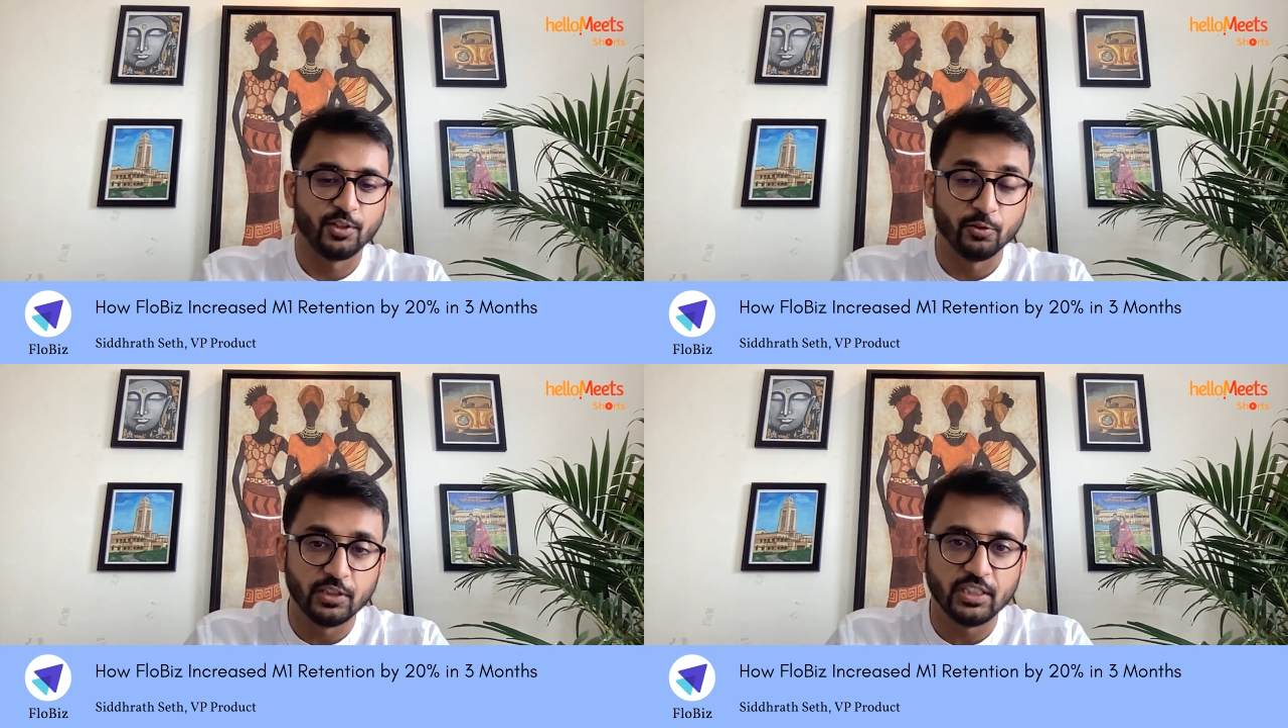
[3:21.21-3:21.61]

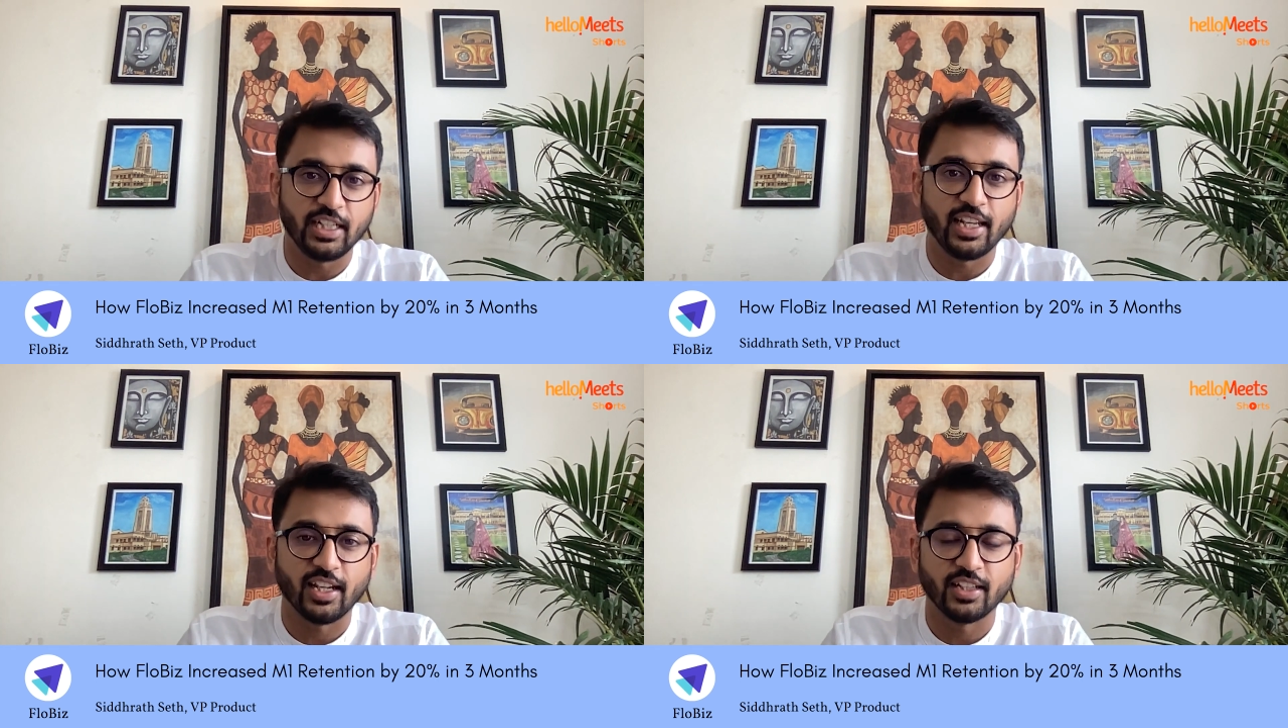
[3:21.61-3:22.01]
user
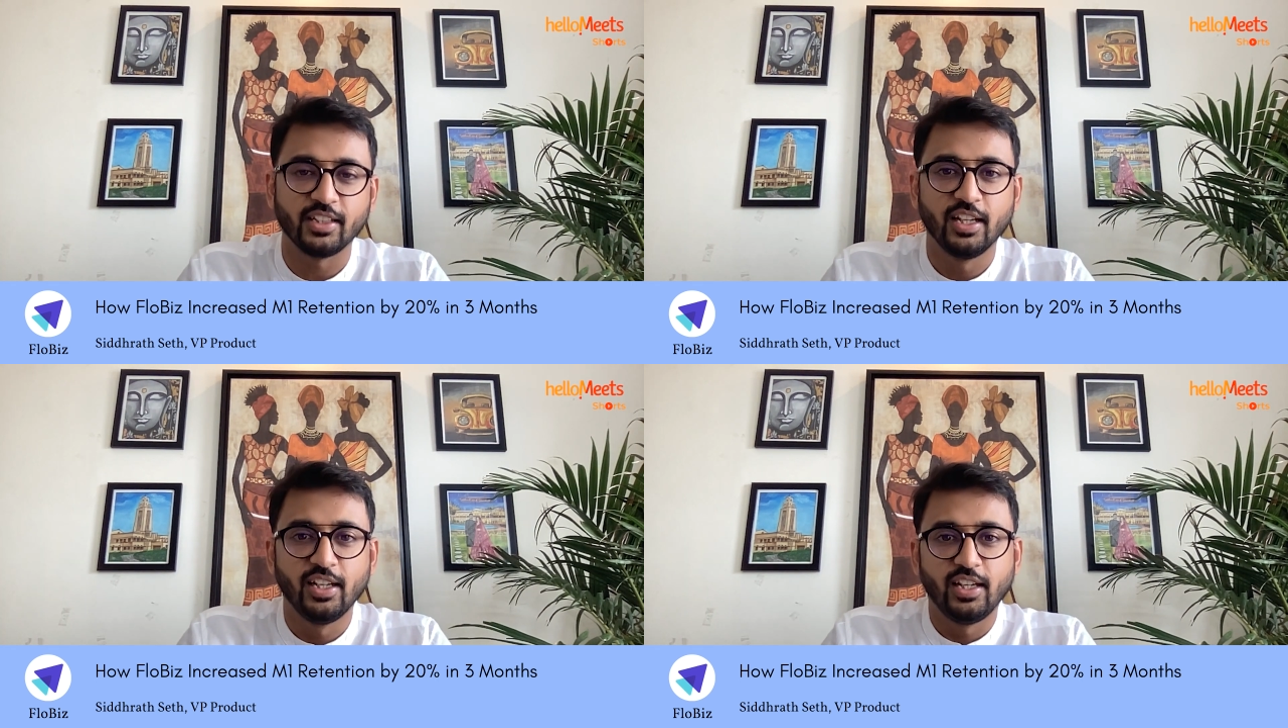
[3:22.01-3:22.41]
settings,
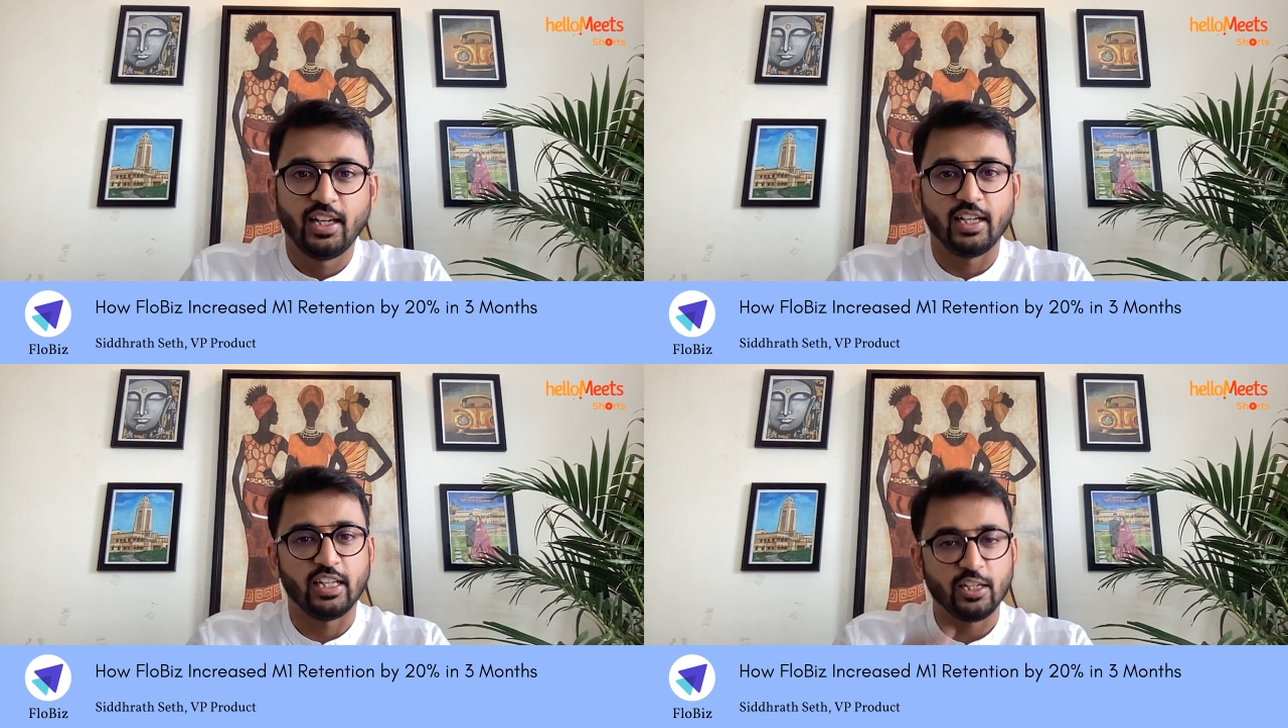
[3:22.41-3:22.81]

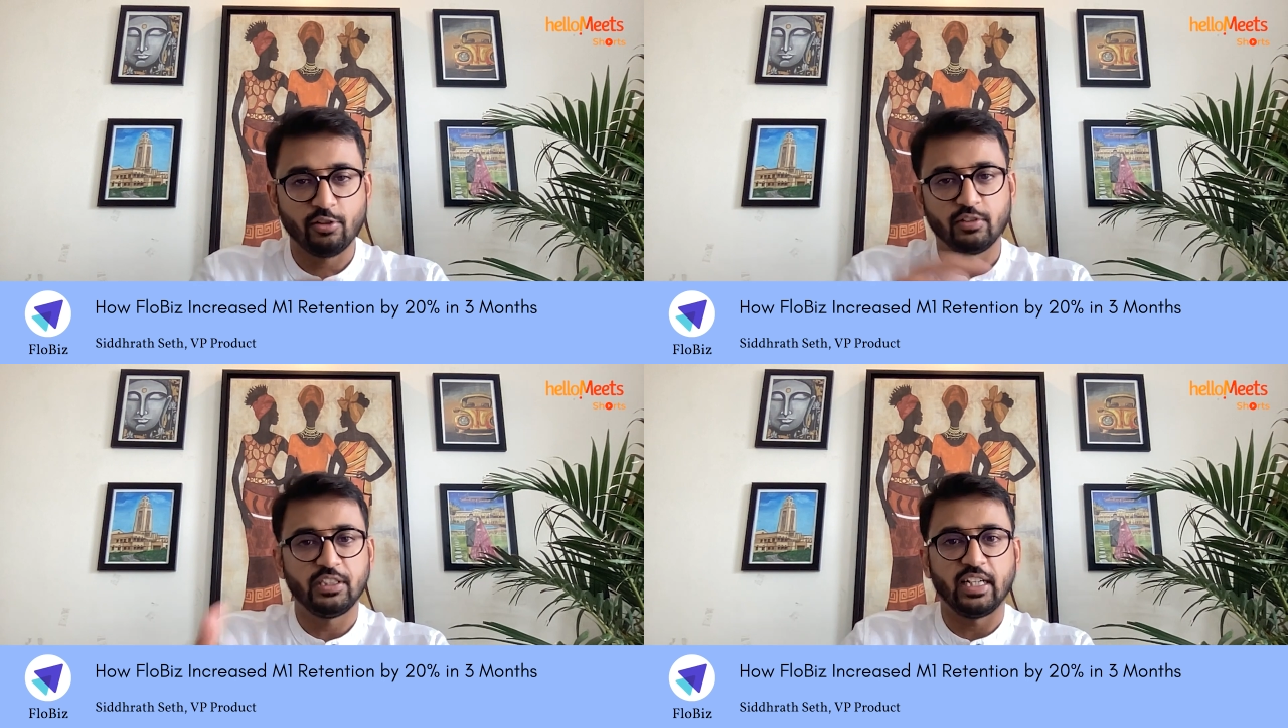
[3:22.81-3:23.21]
and each
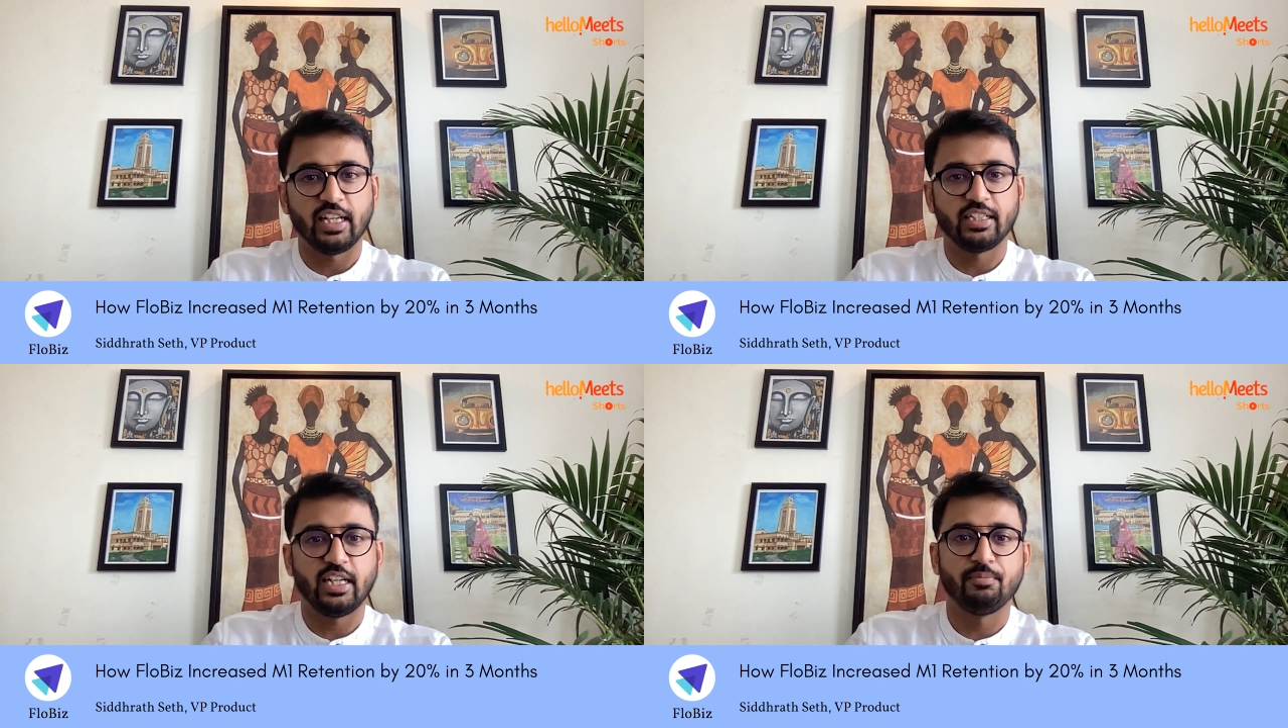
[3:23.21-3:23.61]
of the
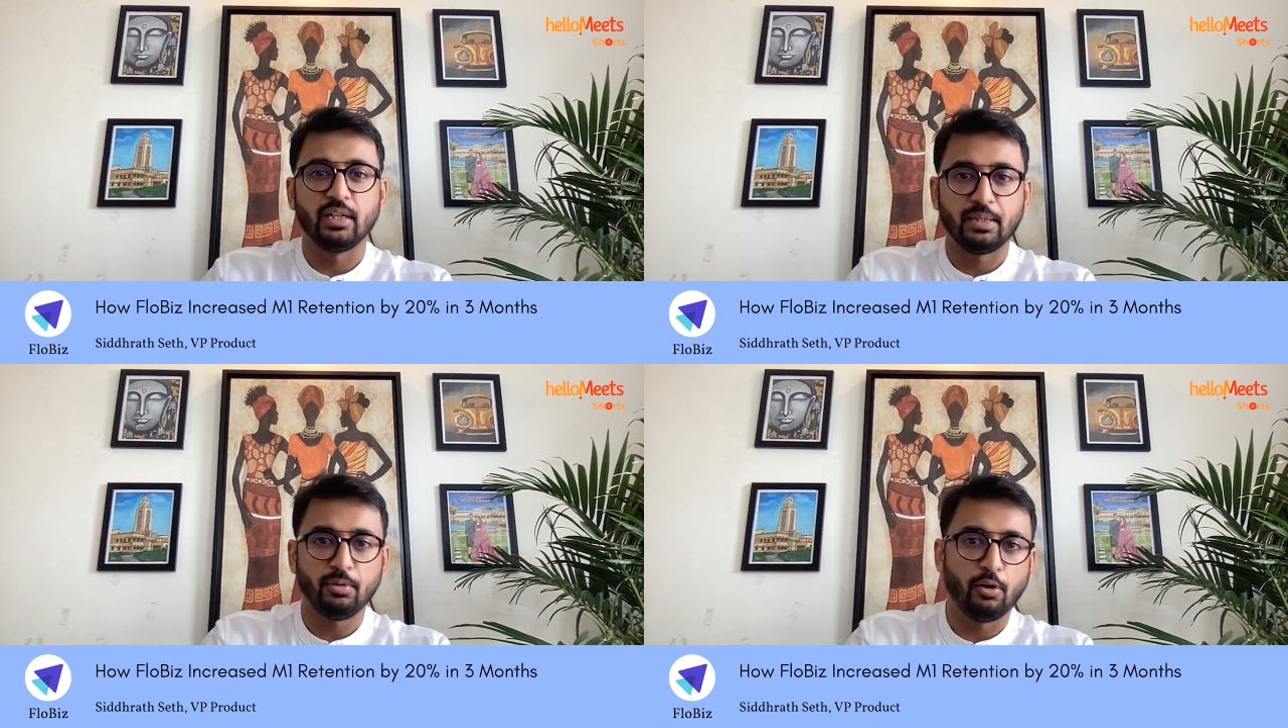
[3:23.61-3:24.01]
settings had
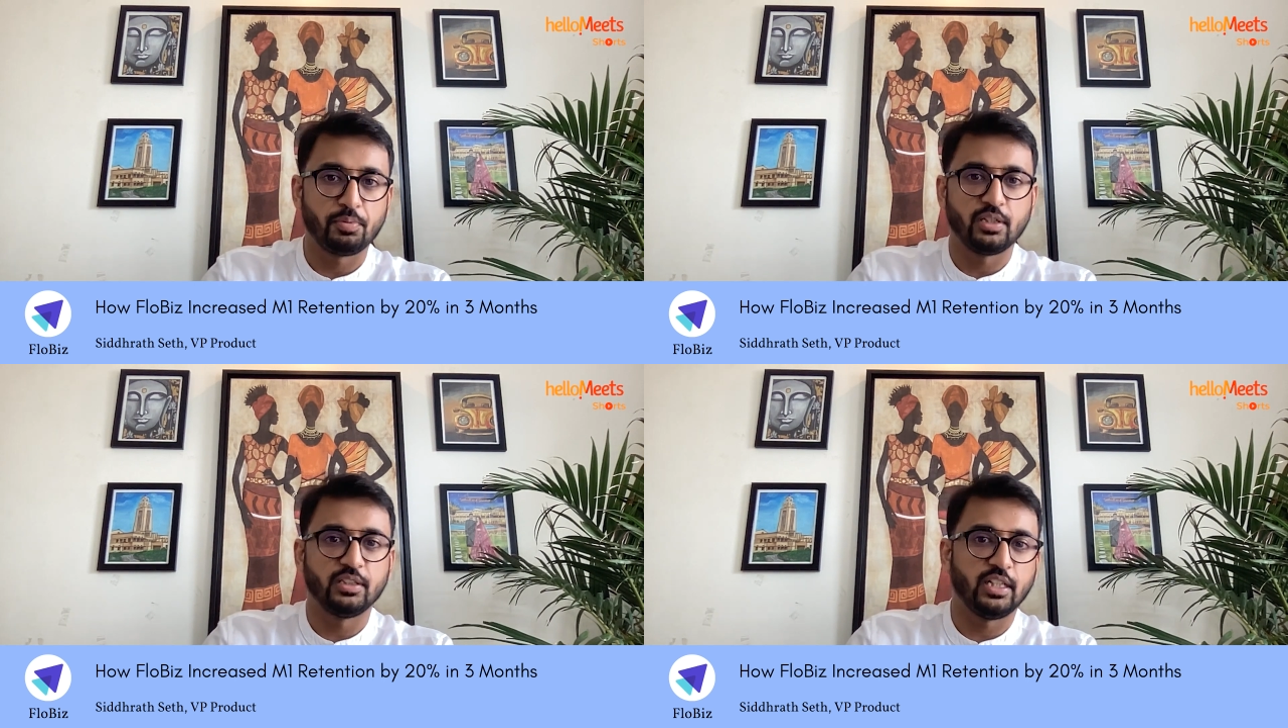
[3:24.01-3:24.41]
multiple
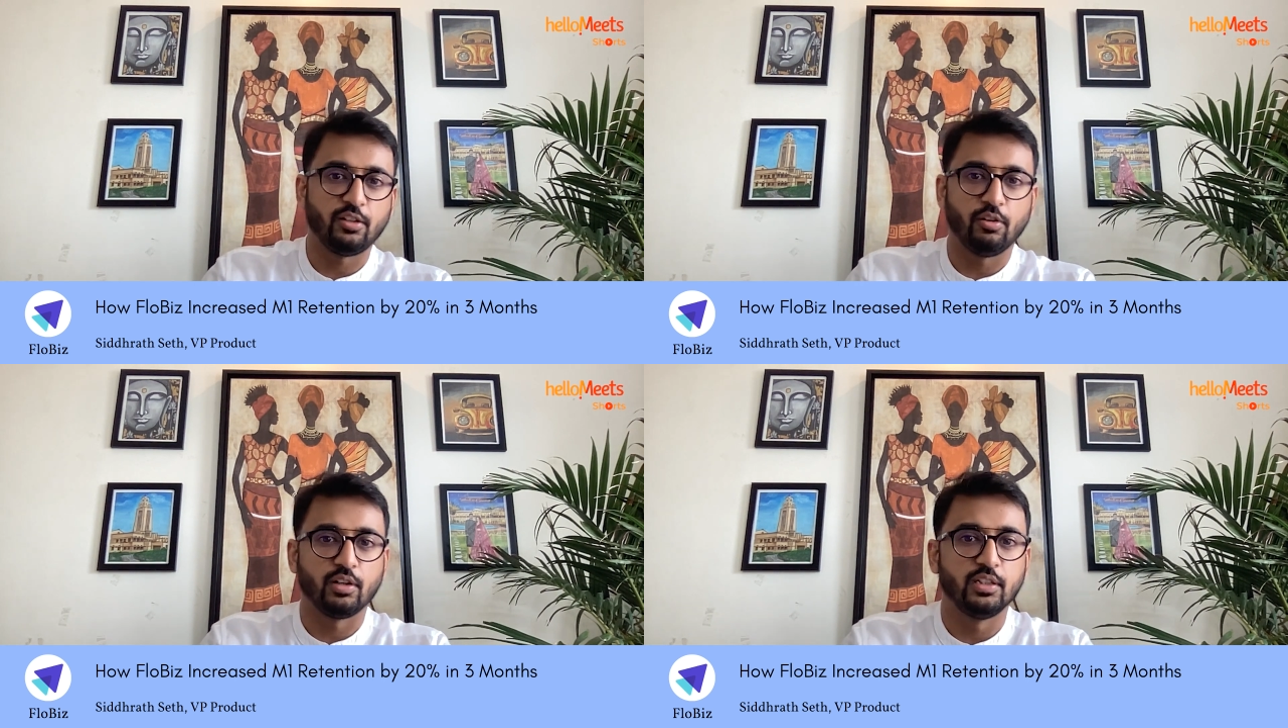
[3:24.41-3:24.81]
options and
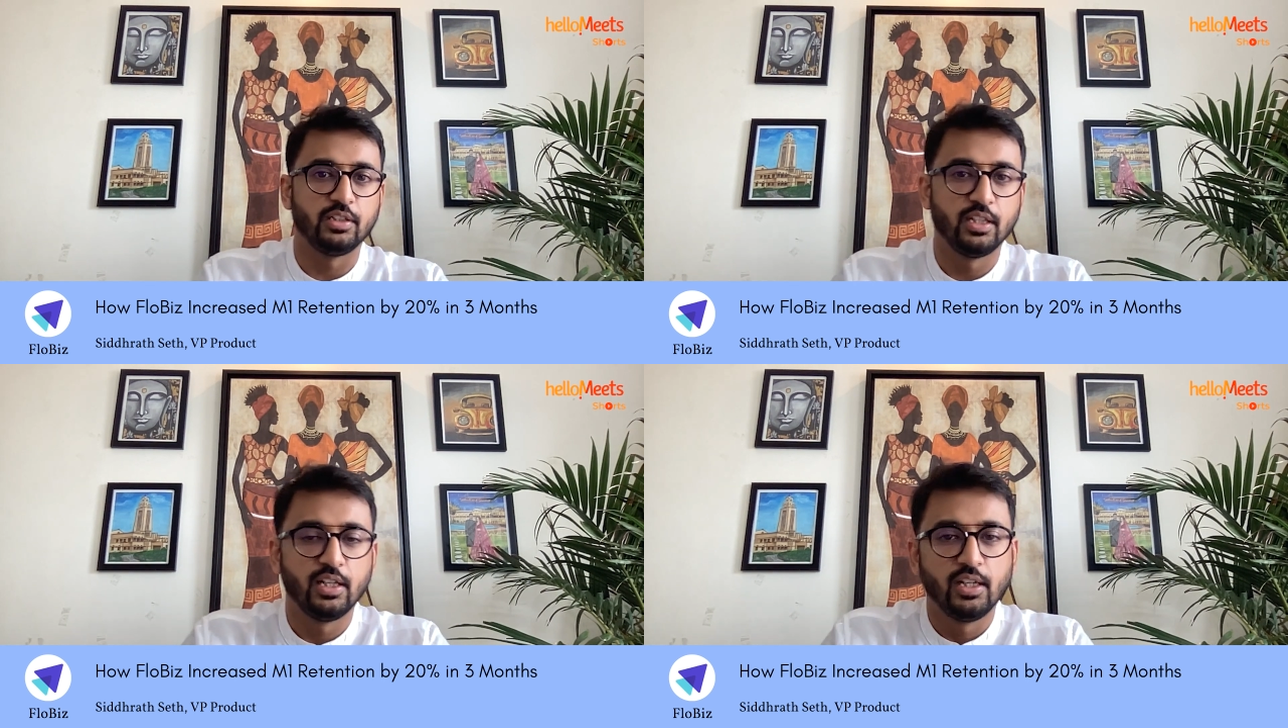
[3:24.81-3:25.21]
toggles.